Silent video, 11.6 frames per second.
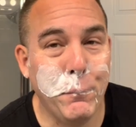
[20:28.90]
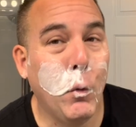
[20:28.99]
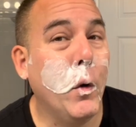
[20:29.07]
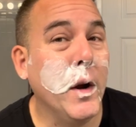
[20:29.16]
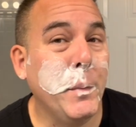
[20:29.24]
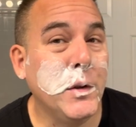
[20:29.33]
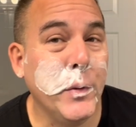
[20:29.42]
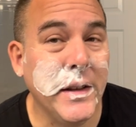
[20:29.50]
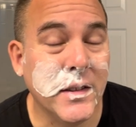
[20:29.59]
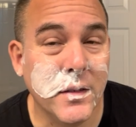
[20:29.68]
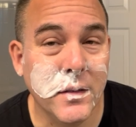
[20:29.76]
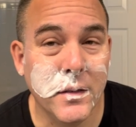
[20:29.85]
void between
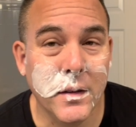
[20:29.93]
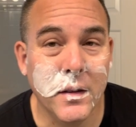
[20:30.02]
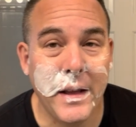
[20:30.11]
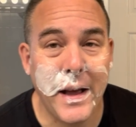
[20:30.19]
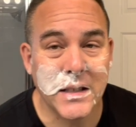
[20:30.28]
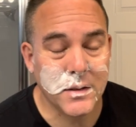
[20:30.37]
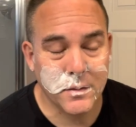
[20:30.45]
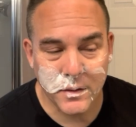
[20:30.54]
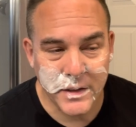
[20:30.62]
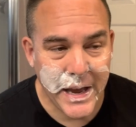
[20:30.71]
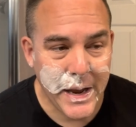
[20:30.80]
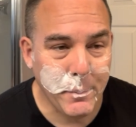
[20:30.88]
the last
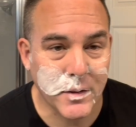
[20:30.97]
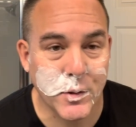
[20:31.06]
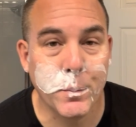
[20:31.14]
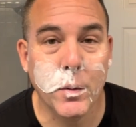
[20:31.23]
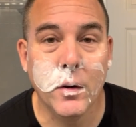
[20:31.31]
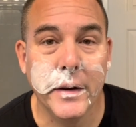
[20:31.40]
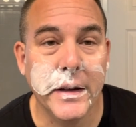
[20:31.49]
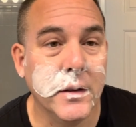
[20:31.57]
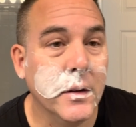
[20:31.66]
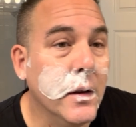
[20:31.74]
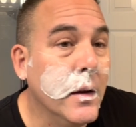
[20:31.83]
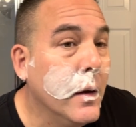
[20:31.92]
game, the Super Bowl, and
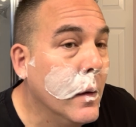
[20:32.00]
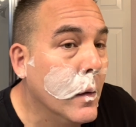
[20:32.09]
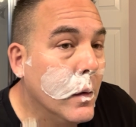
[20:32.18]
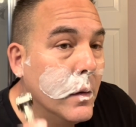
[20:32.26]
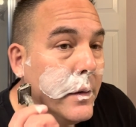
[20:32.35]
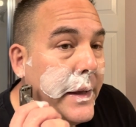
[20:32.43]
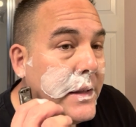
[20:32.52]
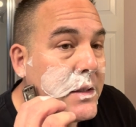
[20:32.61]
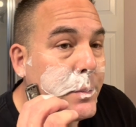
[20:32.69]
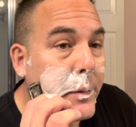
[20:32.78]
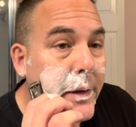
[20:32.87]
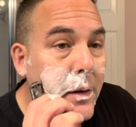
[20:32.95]

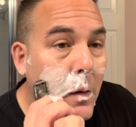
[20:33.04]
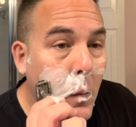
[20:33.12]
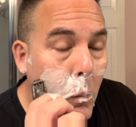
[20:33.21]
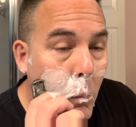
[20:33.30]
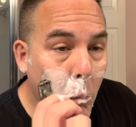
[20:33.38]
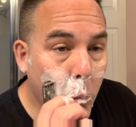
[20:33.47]
spring,